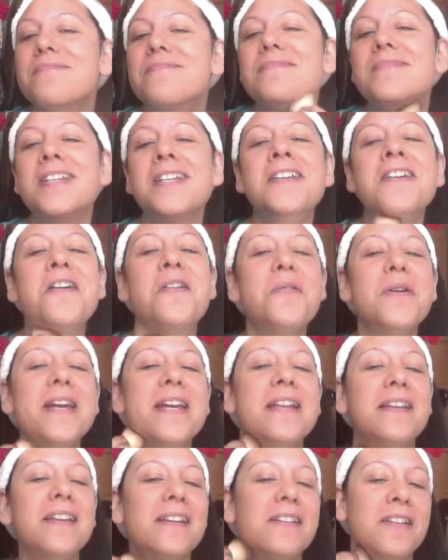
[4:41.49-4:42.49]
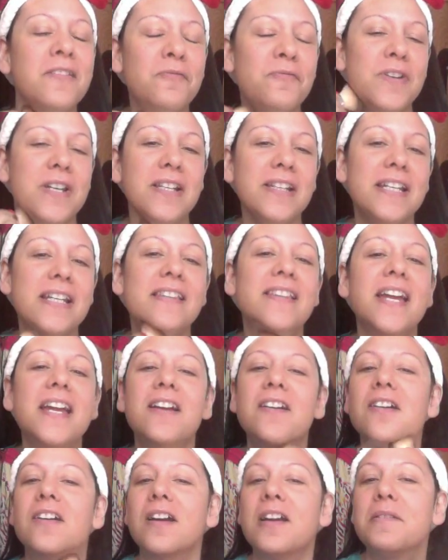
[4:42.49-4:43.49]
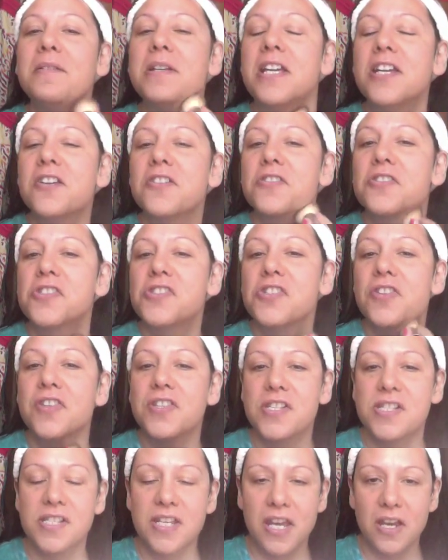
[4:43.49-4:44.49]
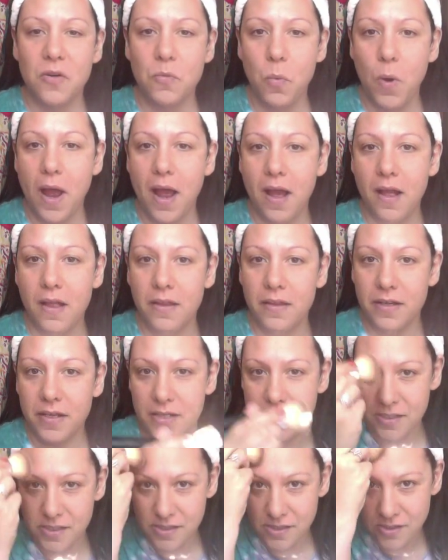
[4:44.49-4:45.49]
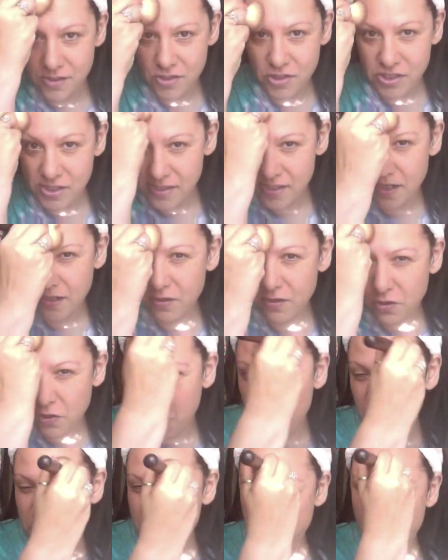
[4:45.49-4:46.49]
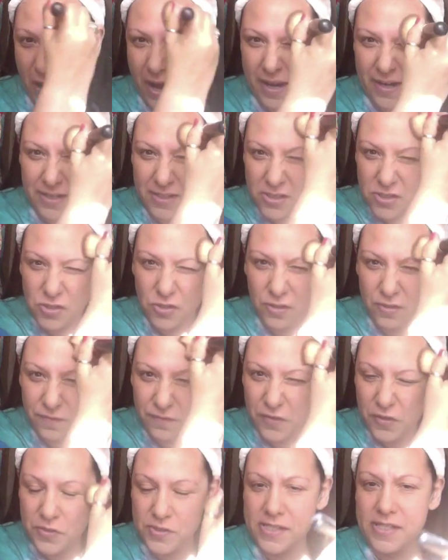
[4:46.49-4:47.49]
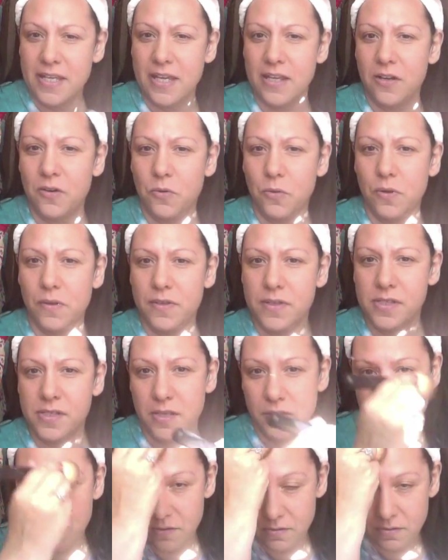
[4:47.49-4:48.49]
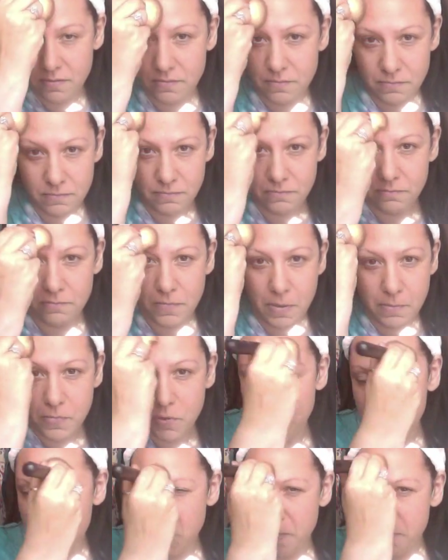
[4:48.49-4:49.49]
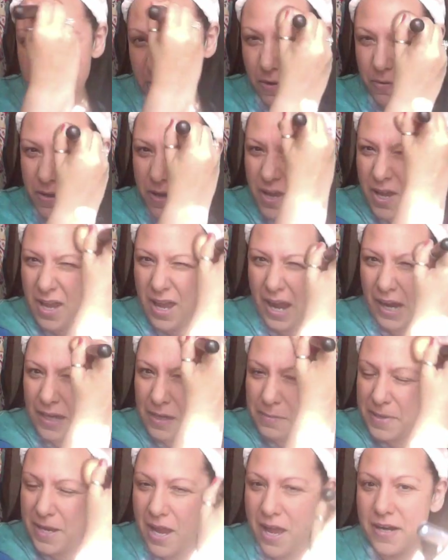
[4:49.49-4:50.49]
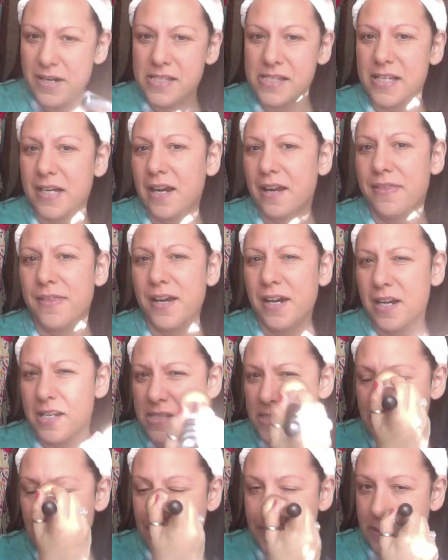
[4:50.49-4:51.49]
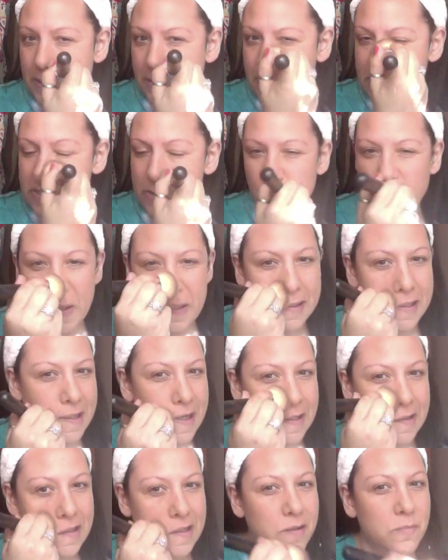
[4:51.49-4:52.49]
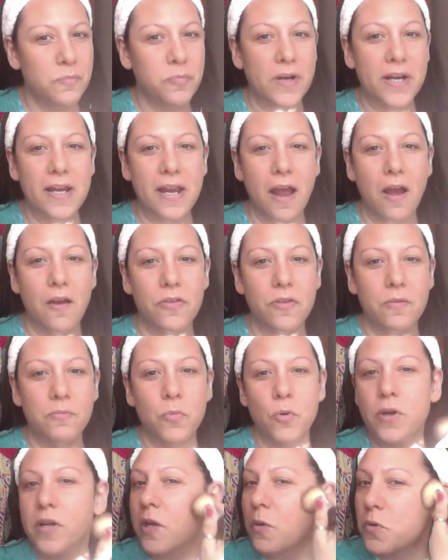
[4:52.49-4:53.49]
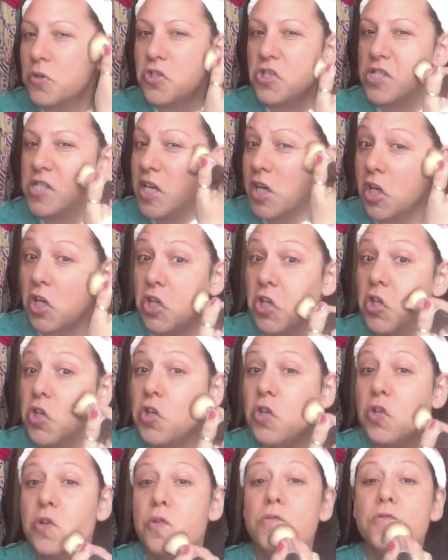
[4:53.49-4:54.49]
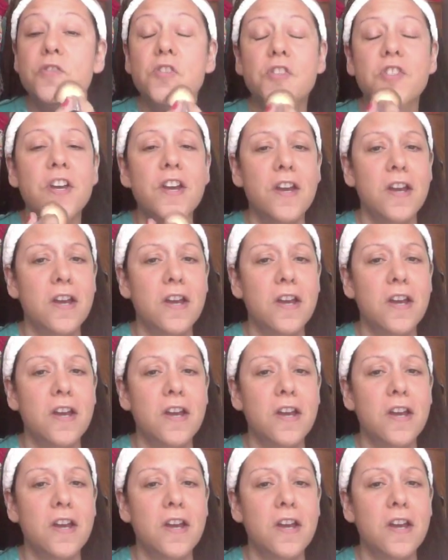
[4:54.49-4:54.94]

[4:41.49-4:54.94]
you know, it really like adheres to the skin well, and it's just like a good product. It's good for your skin and all this other mumbo jumbo. I gotta be honest, like I think I slept in this once and I didn't break out in the morning, which is like a huge